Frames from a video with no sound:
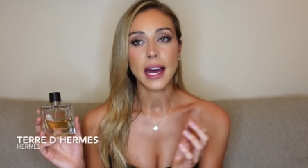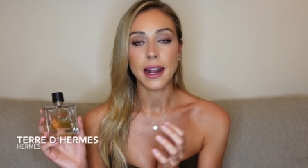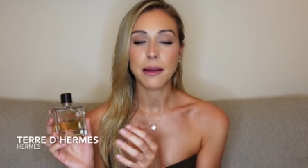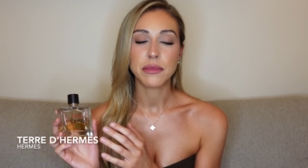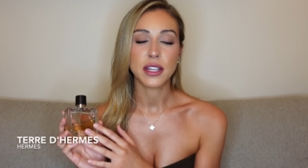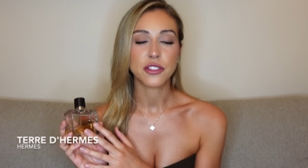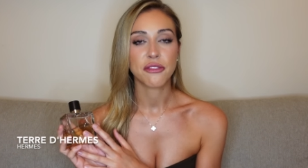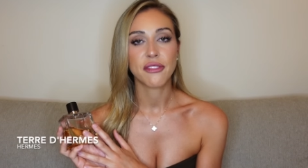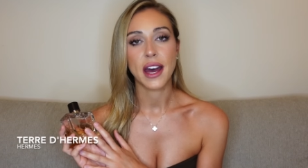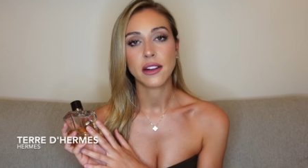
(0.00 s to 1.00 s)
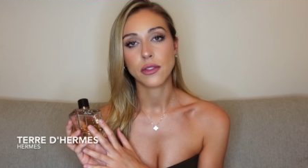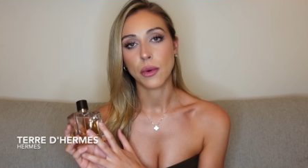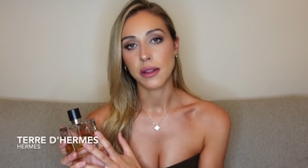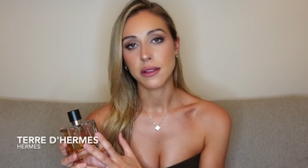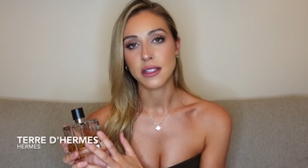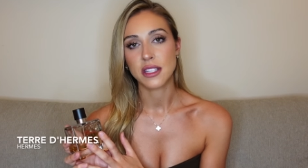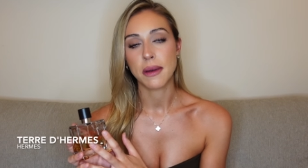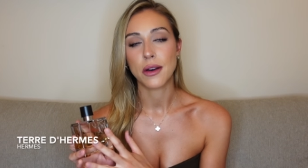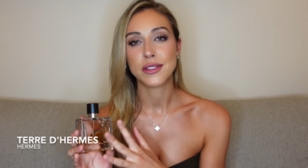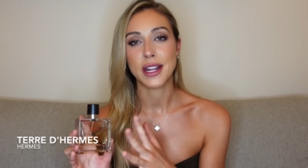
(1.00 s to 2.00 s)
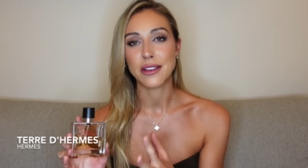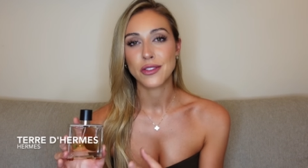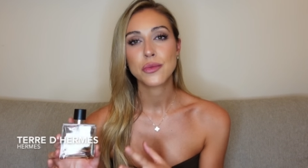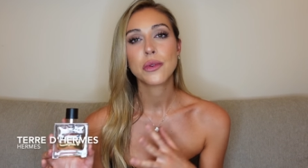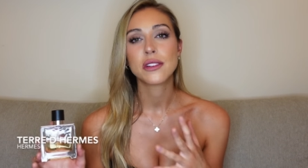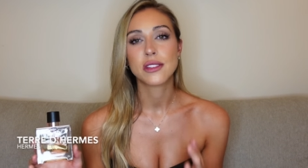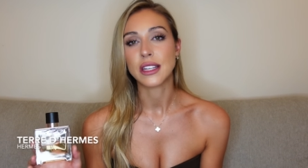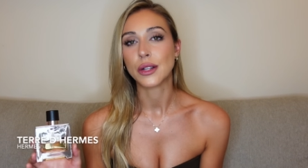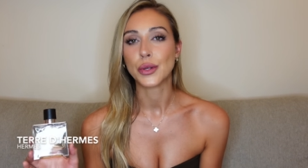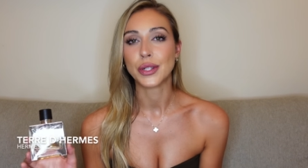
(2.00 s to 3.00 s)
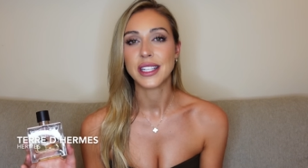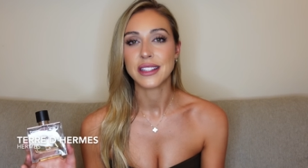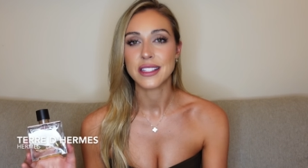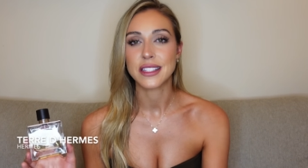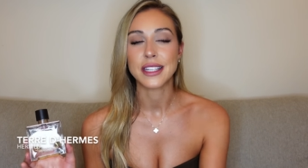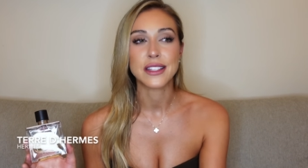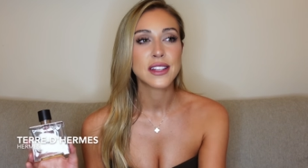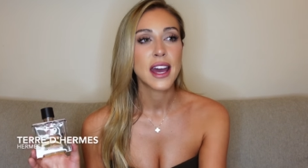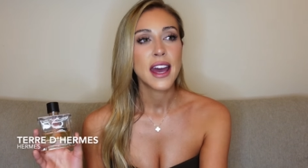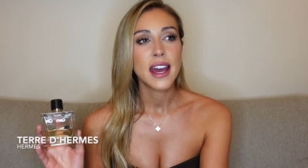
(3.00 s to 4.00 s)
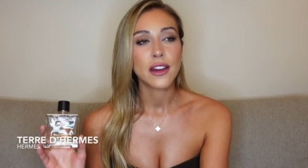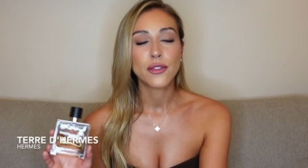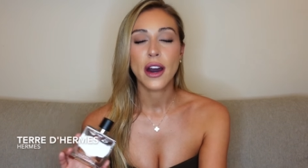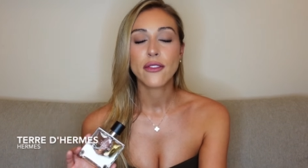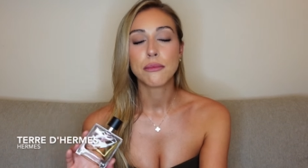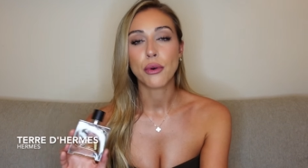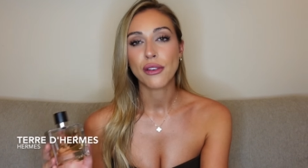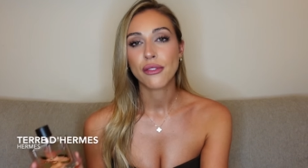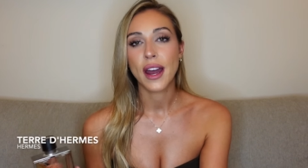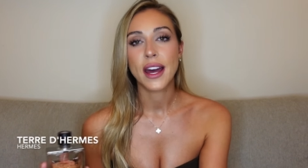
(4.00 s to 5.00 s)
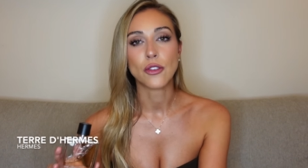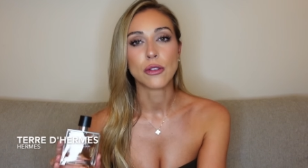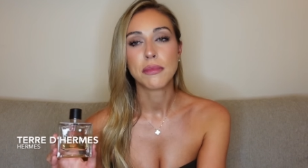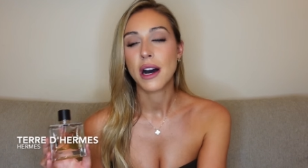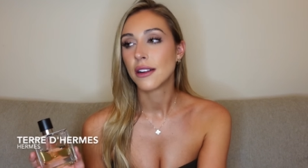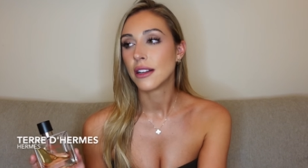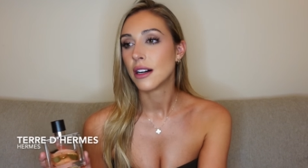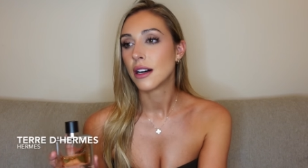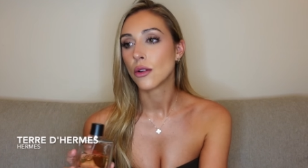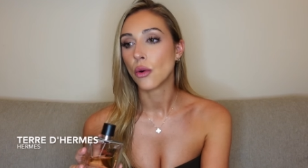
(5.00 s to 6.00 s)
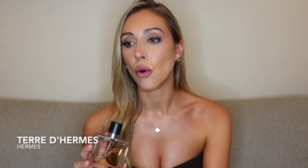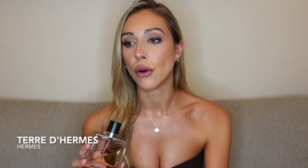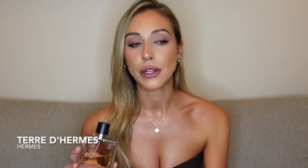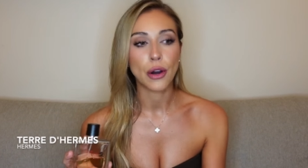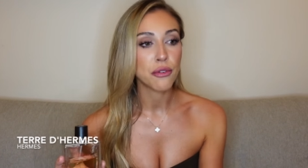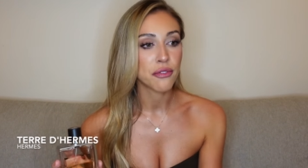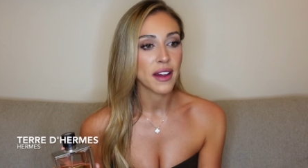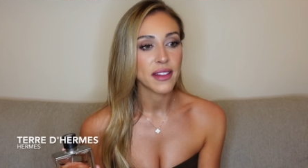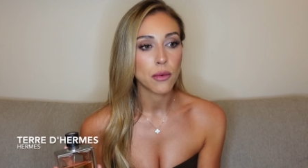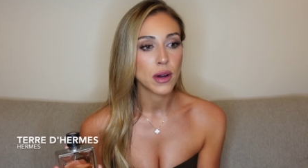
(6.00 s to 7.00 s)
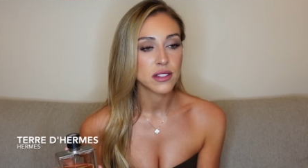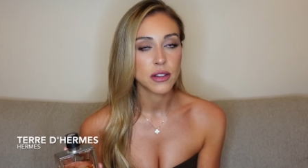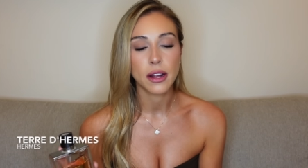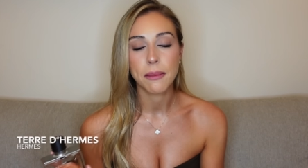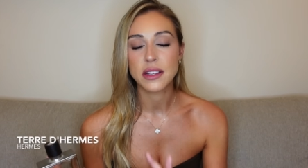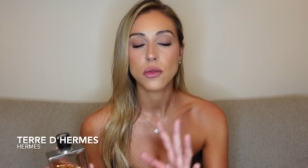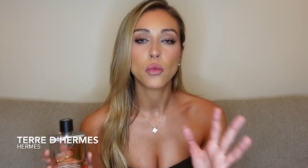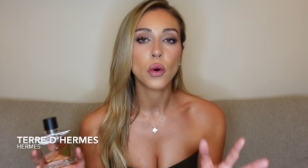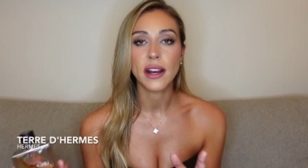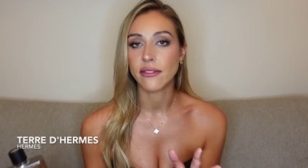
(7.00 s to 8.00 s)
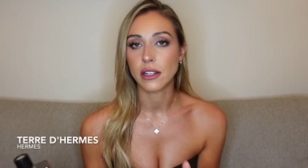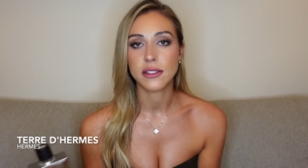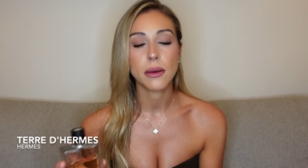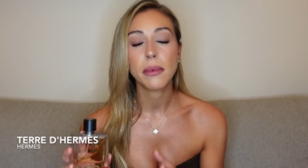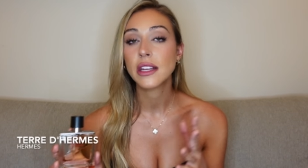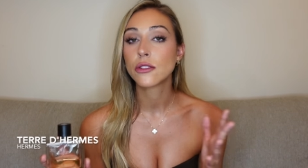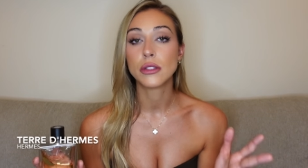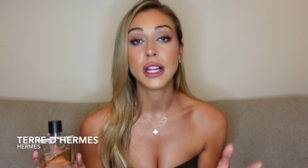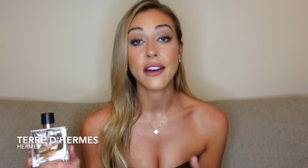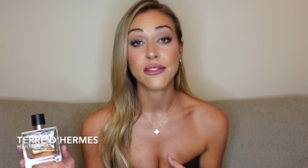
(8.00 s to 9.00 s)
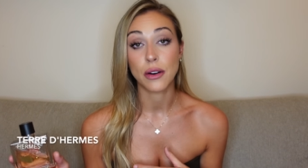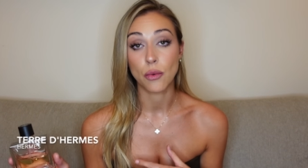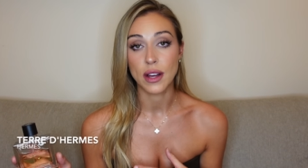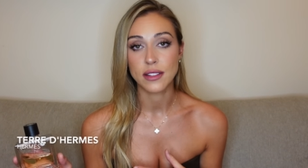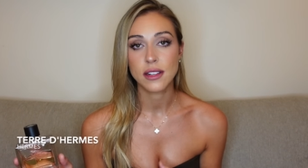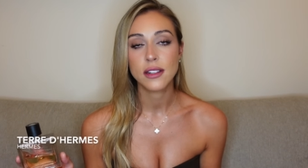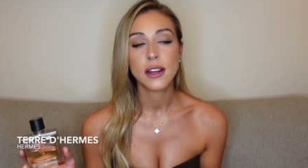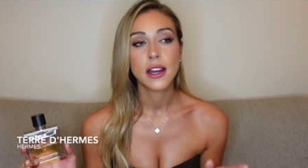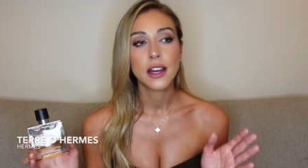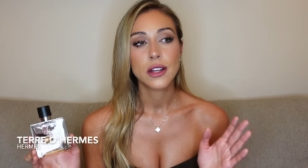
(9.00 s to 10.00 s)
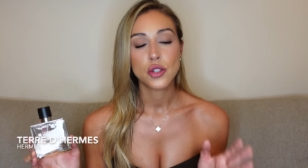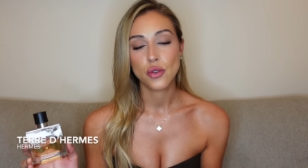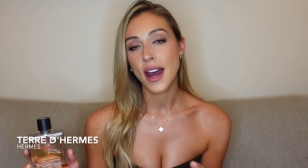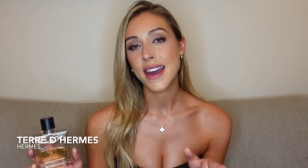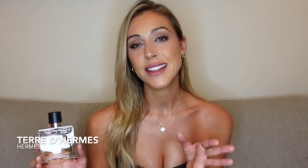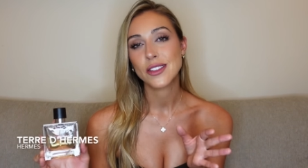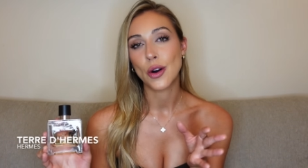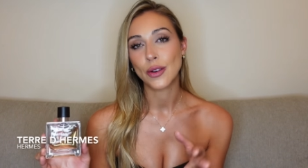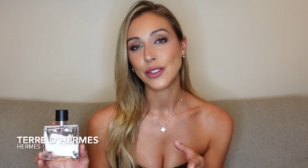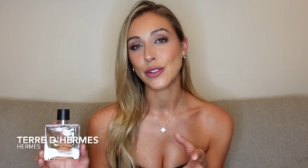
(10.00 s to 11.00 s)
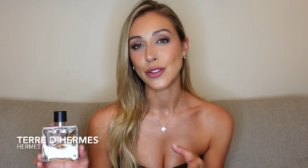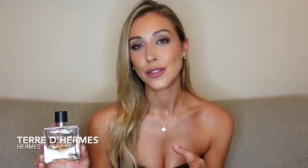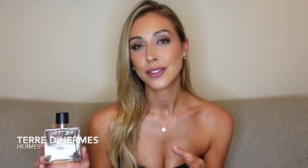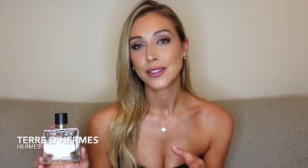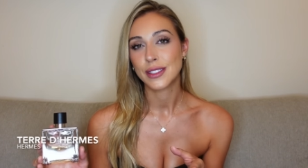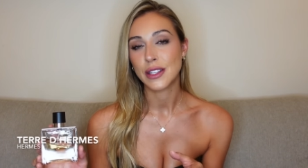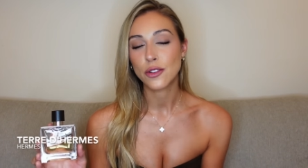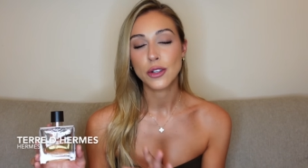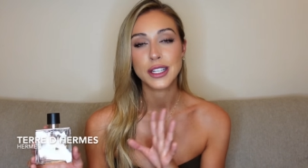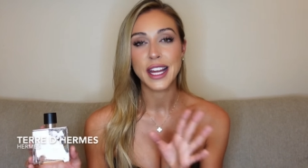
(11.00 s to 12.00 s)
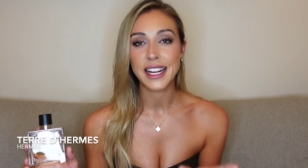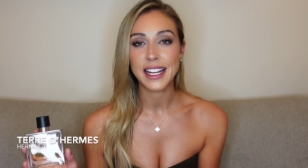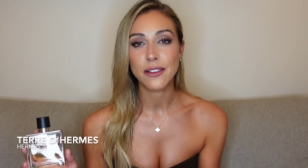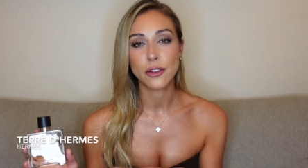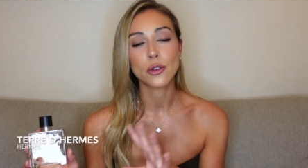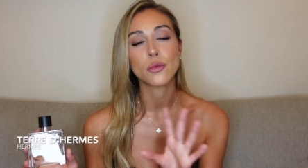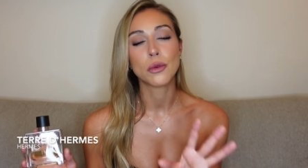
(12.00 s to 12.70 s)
and I'm such a fan of the way that this smells, and I just wanted to include it in this list. If you have a boyfriend or a partner or a girlfriend that wears Terre d'Hermes, whatever, somebody in your life that wears it, try it on you. If you're a lady, if you're